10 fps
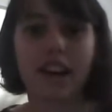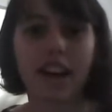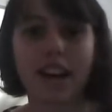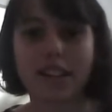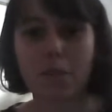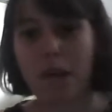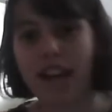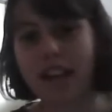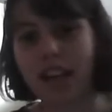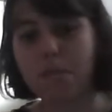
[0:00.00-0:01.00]
as a
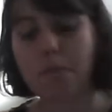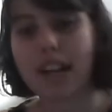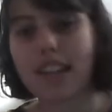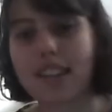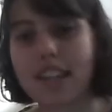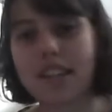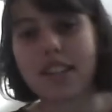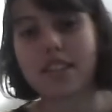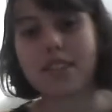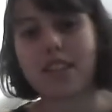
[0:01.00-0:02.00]
painting, but I think
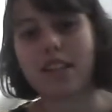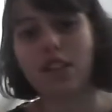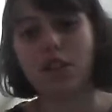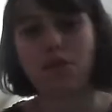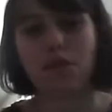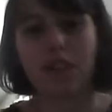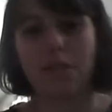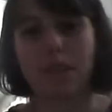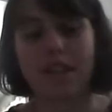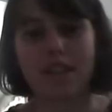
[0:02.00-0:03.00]
it's
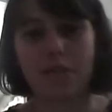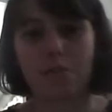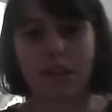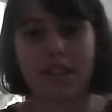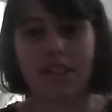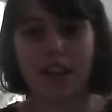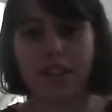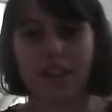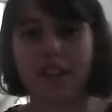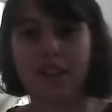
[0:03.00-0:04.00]
interesting because it brings
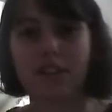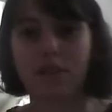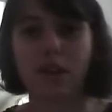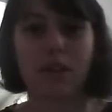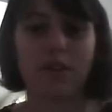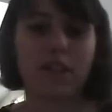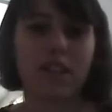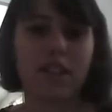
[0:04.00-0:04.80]
out the sort of